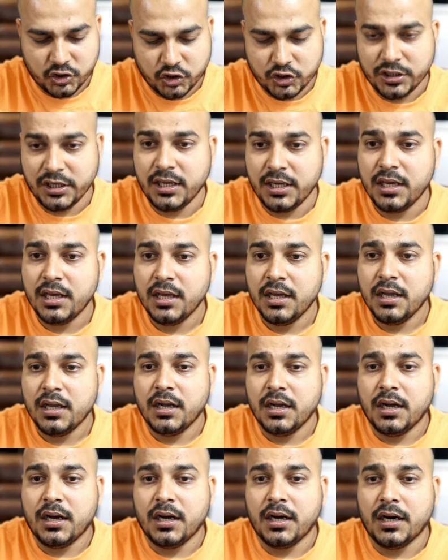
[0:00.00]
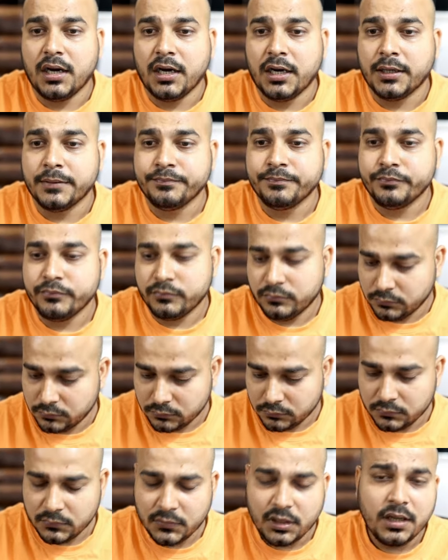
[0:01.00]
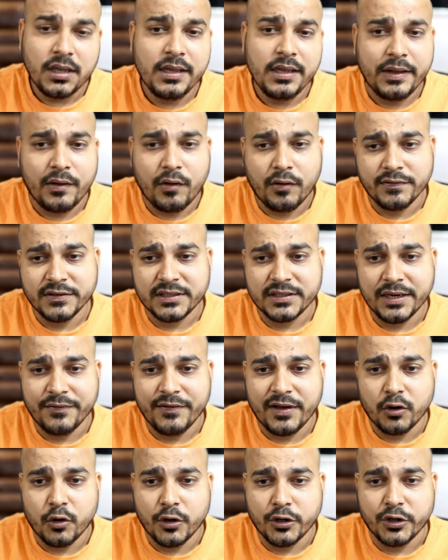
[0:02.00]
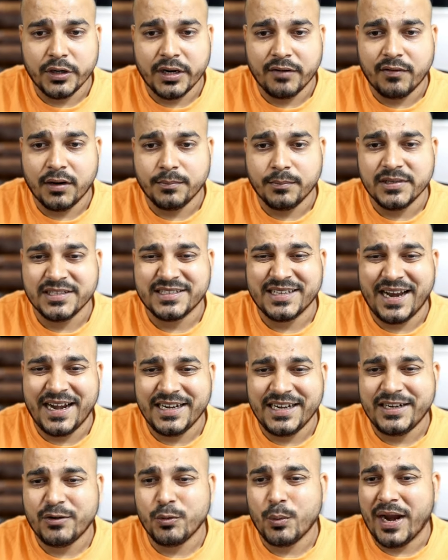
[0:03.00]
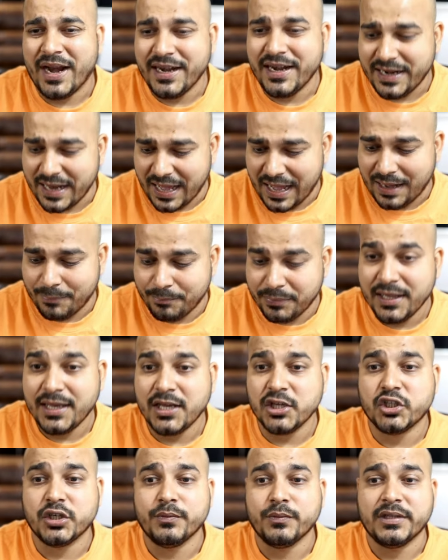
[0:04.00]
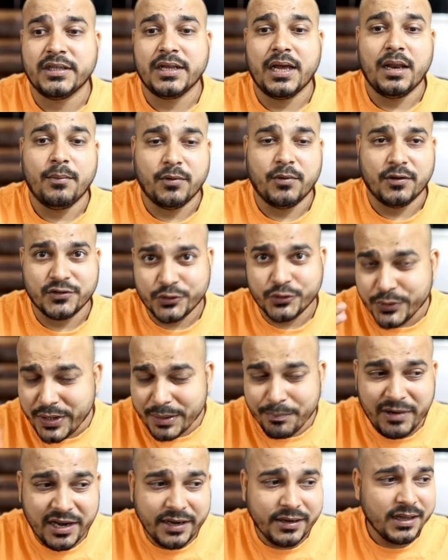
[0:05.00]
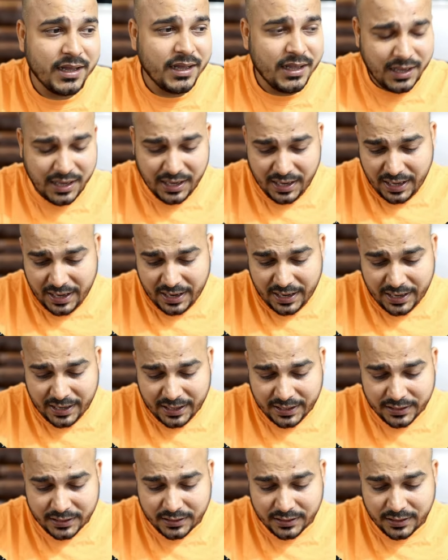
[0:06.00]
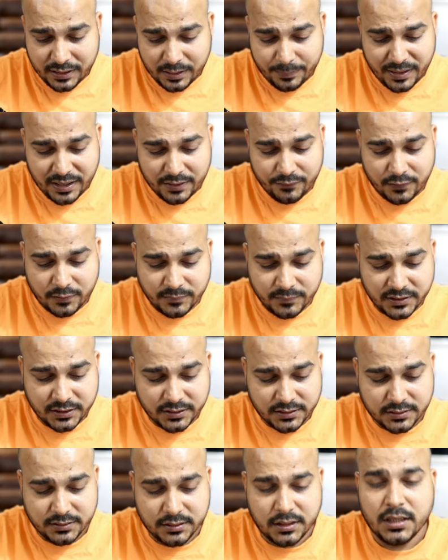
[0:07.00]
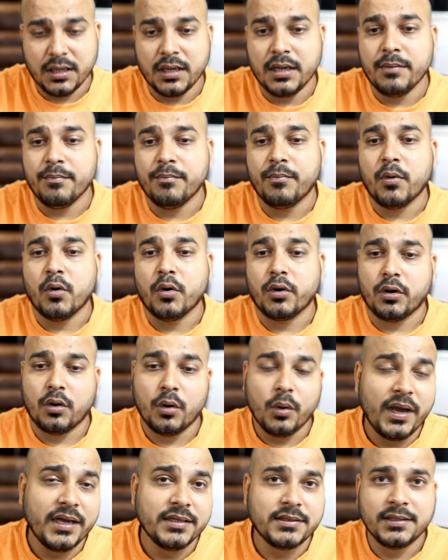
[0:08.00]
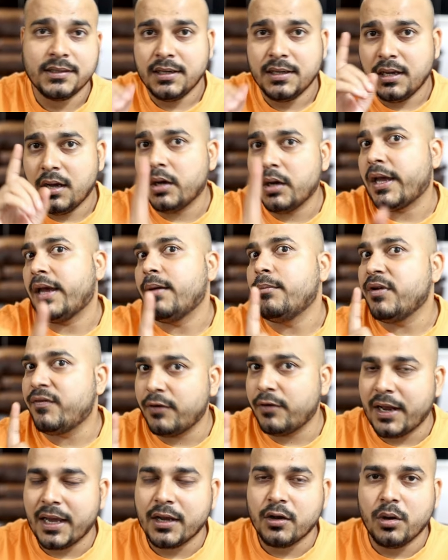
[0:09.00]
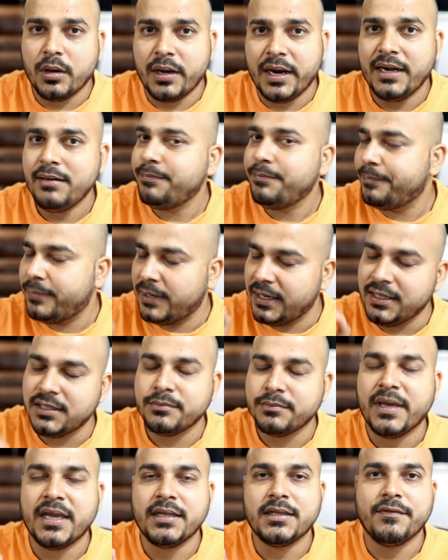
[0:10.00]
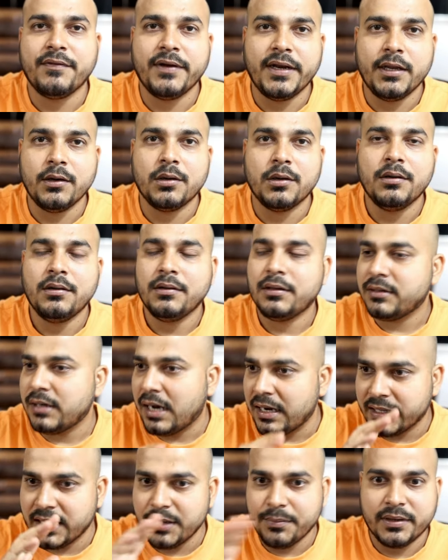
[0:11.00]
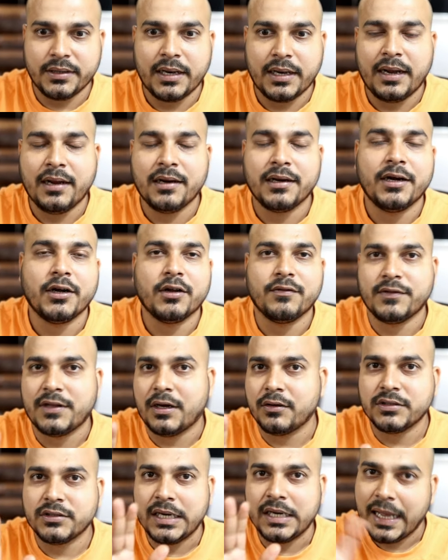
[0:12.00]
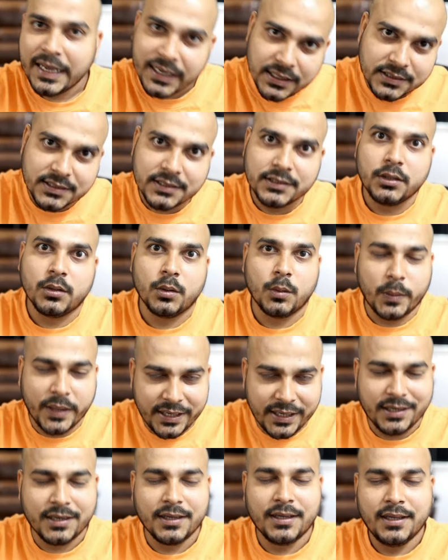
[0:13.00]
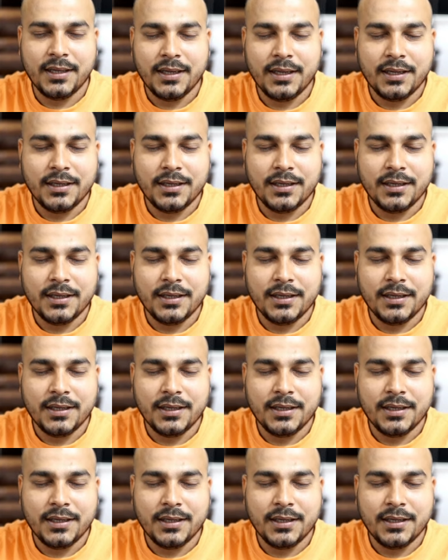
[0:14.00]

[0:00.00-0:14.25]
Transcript: st. Uh, obviously we are going to develop this end-to-end application with the help of streamlit. And apart from this, import OS. Okay, before I go ahead, please make the video. I'll keep a target of thousand likes. Do it.